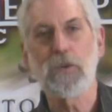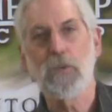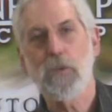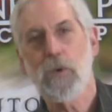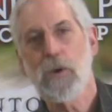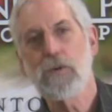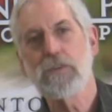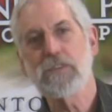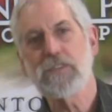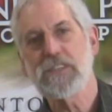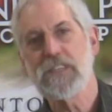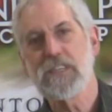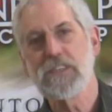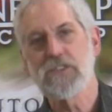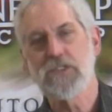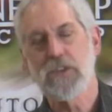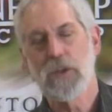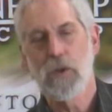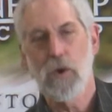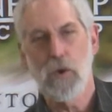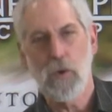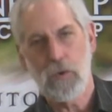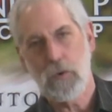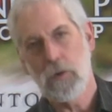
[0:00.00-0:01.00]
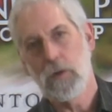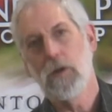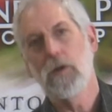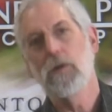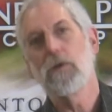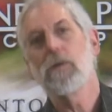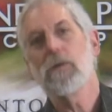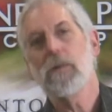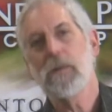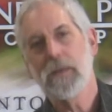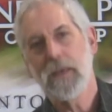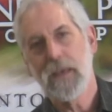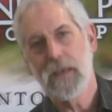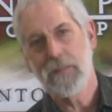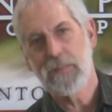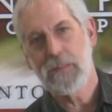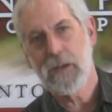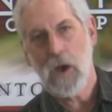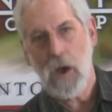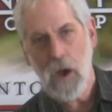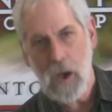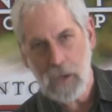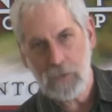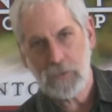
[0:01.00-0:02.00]
grows these local in
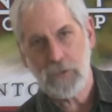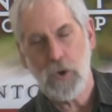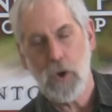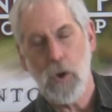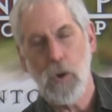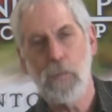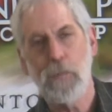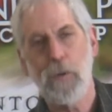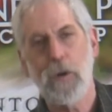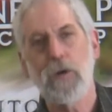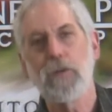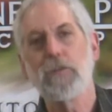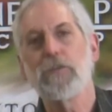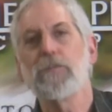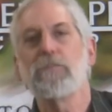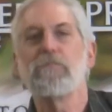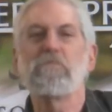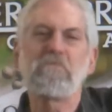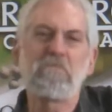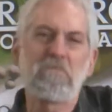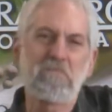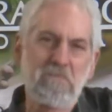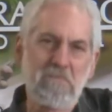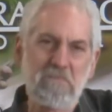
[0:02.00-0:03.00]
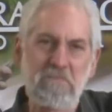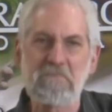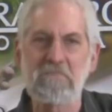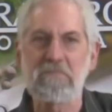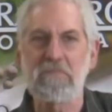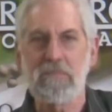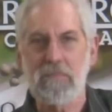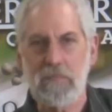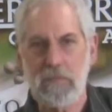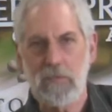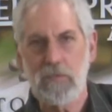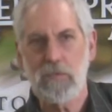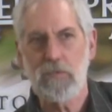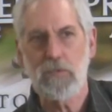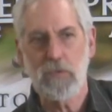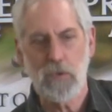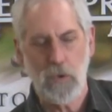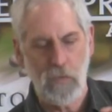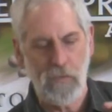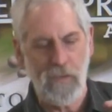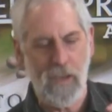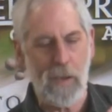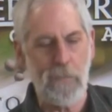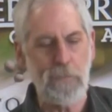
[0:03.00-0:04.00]
the October, mm,
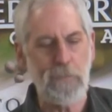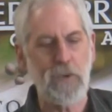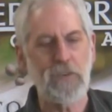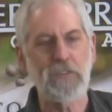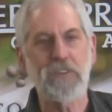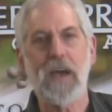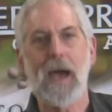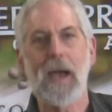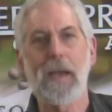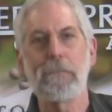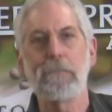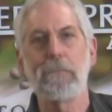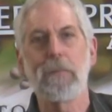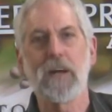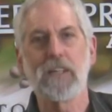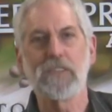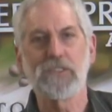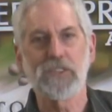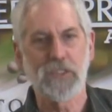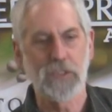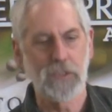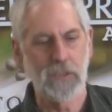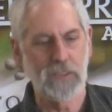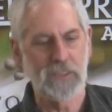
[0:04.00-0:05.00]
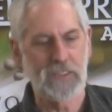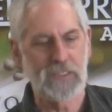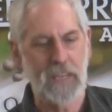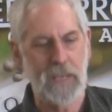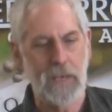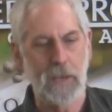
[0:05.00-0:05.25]
November type months you'll see